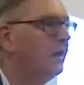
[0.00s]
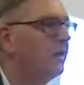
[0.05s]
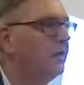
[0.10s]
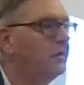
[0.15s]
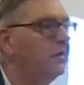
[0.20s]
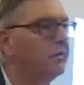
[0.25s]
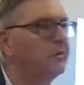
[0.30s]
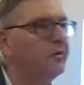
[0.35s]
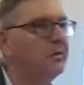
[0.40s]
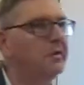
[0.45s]

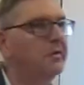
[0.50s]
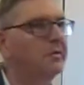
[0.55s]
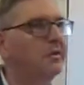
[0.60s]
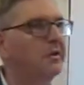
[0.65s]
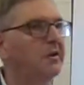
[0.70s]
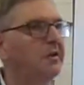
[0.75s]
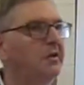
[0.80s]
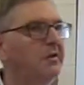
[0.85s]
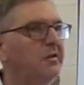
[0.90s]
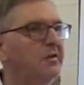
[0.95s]

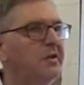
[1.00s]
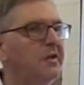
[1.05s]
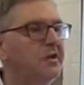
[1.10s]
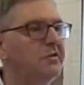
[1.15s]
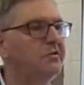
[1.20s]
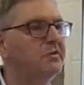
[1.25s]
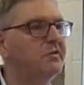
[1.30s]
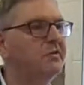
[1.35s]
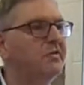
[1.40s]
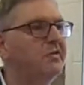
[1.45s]
the
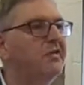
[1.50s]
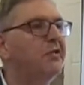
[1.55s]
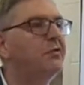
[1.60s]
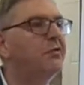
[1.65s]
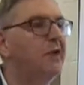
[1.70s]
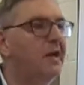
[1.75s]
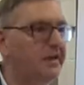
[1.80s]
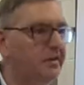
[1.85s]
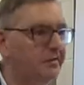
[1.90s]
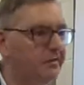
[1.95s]
note of
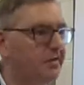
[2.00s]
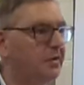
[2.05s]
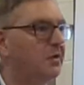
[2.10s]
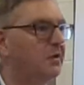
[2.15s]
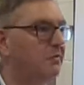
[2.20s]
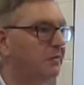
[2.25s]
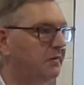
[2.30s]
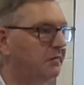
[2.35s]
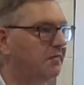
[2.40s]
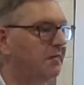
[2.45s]
threat for the
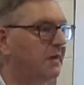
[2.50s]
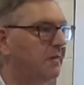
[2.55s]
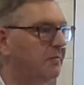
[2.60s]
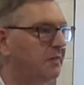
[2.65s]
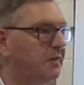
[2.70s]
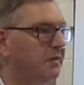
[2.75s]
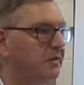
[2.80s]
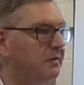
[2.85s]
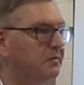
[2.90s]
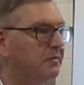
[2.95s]
Holy
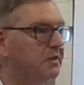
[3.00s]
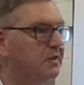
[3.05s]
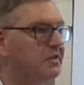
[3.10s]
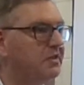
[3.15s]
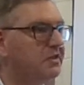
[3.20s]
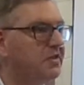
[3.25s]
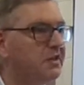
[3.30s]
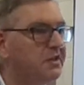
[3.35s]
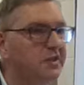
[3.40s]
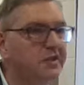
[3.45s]
Family. This
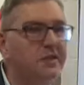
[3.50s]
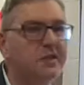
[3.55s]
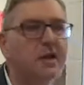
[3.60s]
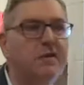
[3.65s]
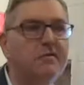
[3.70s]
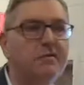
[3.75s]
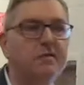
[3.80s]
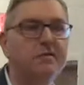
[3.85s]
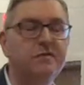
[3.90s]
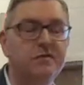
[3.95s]
is under
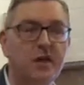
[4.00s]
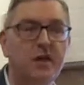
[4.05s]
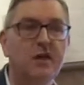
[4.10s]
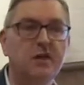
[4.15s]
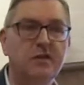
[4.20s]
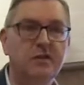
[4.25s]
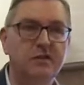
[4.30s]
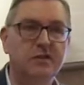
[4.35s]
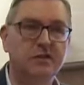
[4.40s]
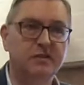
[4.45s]
cover of
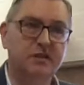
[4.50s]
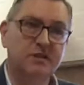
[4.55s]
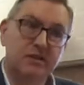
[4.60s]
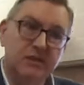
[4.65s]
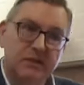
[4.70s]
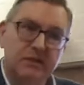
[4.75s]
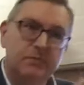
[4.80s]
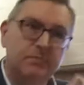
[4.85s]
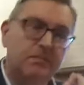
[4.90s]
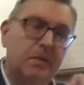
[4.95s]
darkness. This
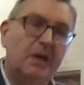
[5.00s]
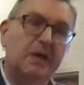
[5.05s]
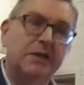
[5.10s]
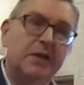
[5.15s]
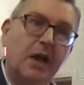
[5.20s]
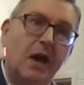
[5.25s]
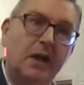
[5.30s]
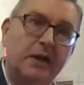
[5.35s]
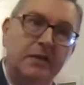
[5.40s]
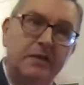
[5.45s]
is by
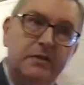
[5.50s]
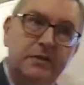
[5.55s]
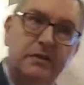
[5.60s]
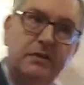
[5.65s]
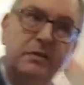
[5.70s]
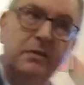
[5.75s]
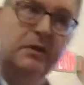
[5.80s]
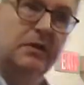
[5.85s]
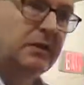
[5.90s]
night,